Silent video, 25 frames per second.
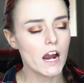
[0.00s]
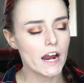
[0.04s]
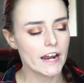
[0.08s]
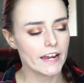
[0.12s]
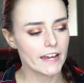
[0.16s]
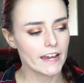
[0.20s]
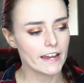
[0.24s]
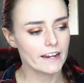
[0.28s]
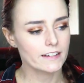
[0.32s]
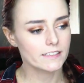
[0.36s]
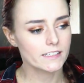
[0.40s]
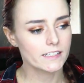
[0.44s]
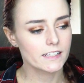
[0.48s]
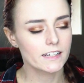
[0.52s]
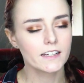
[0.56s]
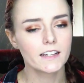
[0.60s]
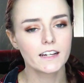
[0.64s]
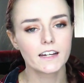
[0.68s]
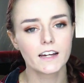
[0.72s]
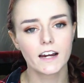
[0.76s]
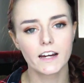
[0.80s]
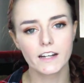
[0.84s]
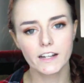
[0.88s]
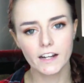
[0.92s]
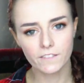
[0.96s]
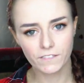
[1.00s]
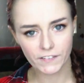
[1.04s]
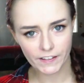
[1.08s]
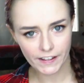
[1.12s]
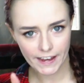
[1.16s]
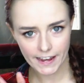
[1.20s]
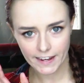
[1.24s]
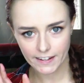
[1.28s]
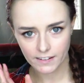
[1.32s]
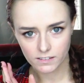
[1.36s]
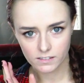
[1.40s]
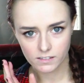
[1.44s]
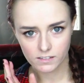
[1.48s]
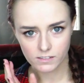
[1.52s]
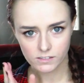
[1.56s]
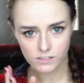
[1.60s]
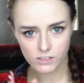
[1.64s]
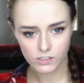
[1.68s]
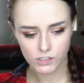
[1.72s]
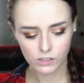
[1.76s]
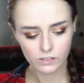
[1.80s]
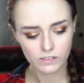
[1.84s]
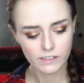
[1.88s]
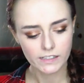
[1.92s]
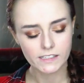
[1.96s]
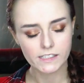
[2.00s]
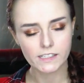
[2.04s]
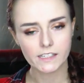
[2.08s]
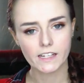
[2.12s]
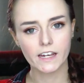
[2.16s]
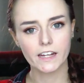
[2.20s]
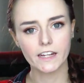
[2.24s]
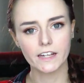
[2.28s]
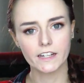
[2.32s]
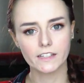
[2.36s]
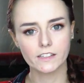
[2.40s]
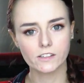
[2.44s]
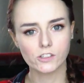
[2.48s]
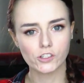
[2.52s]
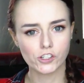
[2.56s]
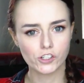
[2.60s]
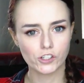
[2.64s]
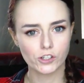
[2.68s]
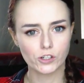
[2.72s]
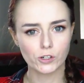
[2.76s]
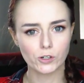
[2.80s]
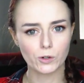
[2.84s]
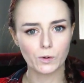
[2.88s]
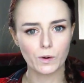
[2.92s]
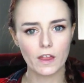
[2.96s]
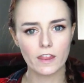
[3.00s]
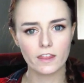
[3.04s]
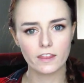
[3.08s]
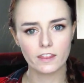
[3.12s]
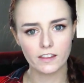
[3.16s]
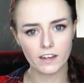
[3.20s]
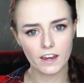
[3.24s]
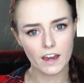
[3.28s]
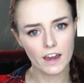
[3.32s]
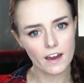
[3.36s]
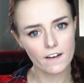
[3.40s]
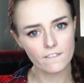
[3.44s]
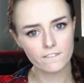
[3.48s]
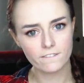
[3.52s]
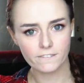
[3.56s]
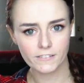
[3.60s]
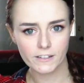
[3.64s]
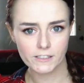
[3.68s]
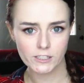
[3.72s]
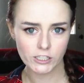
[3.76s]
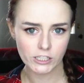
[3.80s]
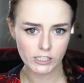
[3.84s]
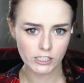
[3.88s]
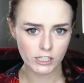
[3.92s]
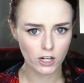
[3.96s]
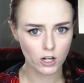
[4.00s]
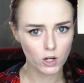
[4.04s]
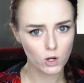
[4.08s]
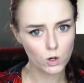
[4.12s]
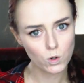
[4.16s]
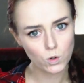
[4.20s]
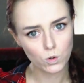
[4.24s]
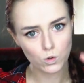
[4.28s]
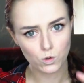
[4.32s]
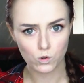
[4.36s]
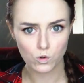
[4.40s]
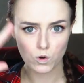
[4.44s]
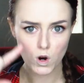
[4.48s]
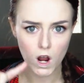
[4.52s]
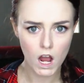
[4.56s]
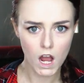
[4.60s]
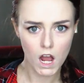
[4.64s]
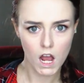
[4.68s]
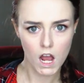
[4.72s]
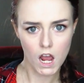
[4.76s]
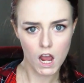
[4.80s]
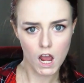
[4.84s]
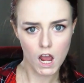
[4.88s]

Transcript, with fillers: right, guys, enough of that. So let's get into the video.